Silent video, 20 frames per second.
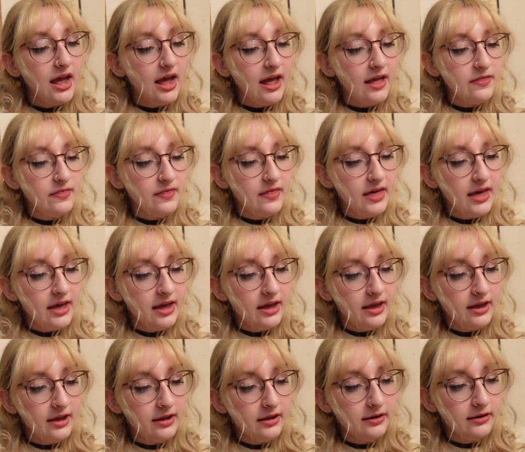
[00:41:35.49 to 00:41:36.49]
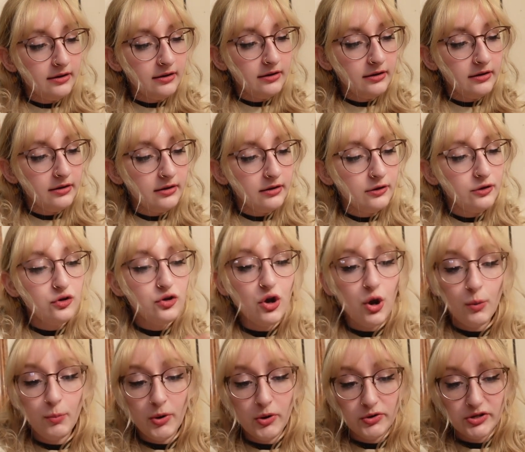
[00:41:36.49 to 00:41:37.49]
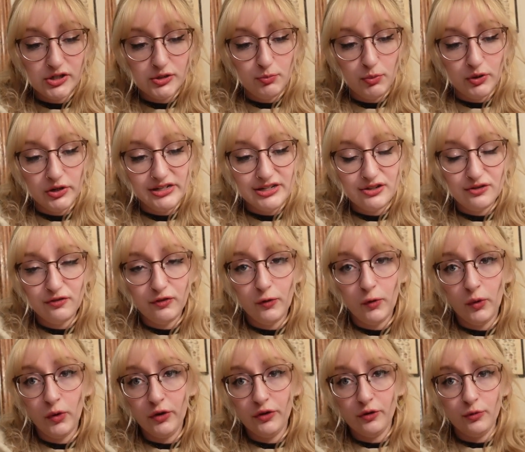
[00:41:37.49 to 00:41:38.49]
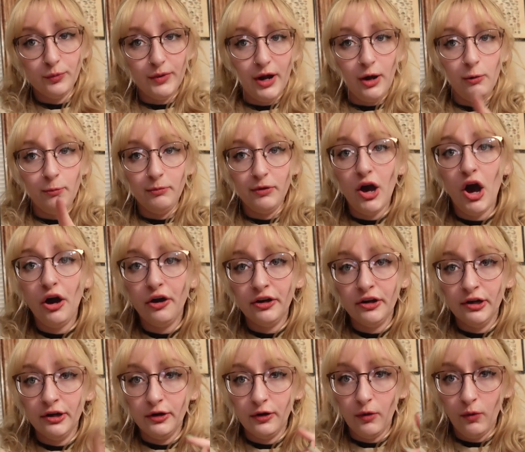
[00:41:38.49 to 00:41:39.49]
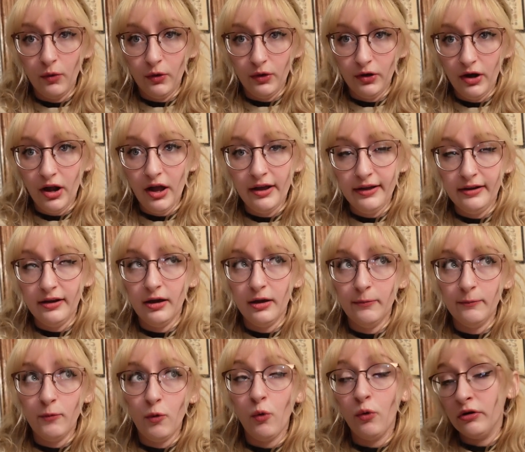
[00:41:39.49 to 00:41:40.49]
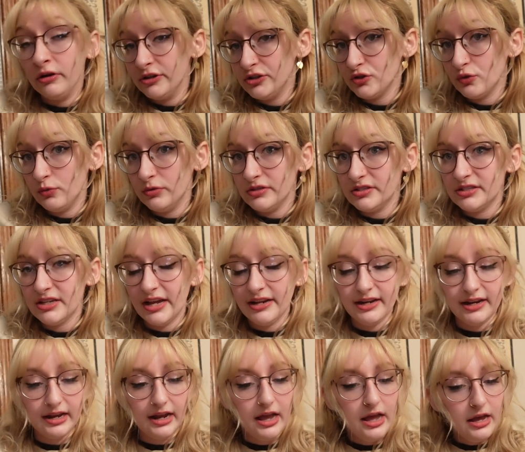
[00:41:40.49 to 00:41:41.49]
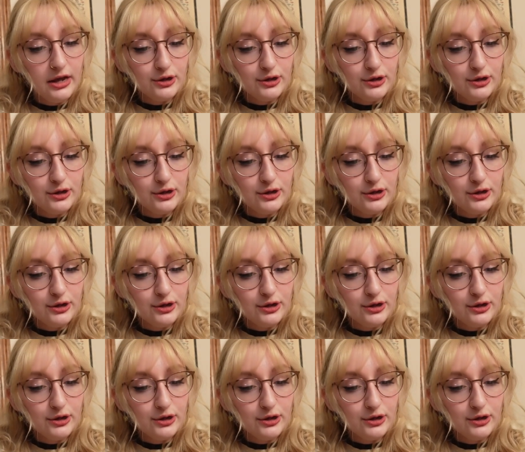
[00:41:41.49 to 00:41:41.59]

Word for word: and then no bonus points for the realm color or item or a school setting.